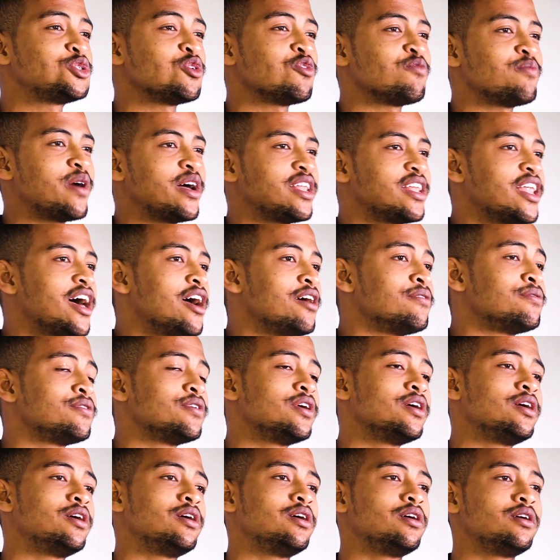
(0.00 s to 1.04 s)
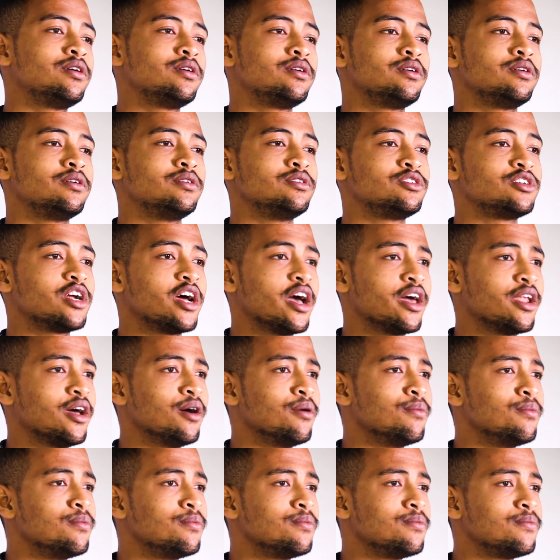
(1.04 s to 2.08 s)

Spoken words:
of my life dried up.